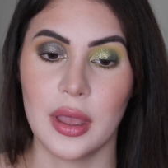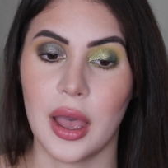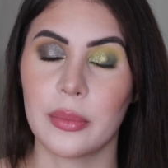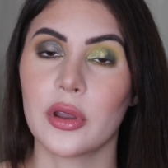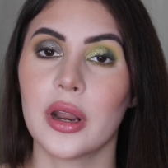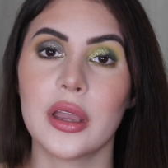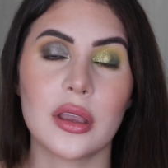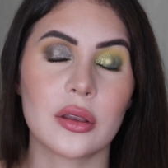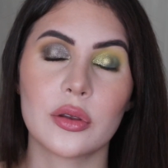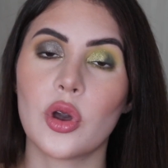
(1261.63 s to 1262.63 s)
I'm gonna
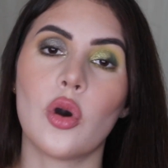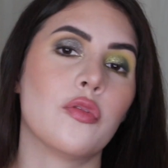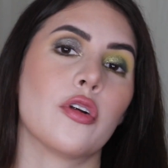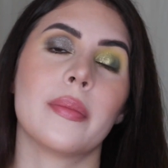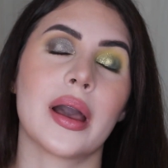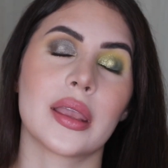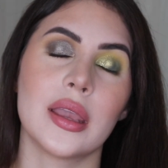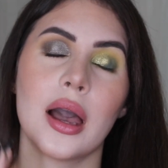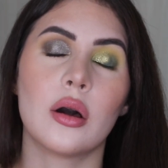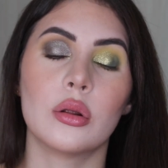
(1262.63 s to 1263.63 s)
go for
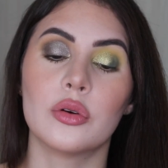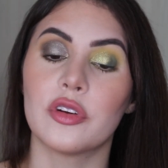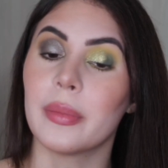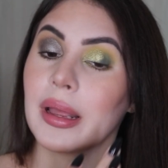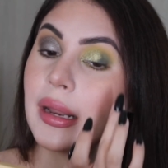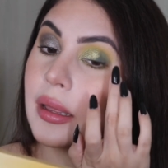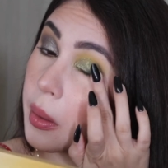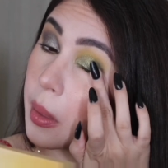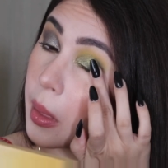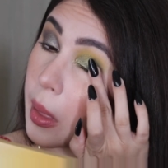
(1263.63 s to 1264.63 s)
Macchia all over my lid.
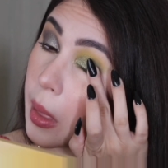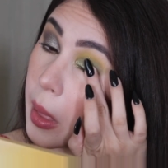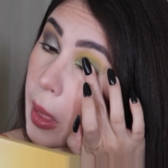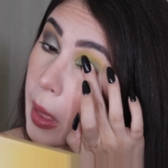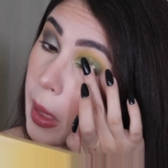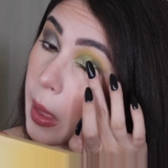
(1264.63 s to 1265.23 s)
And then it will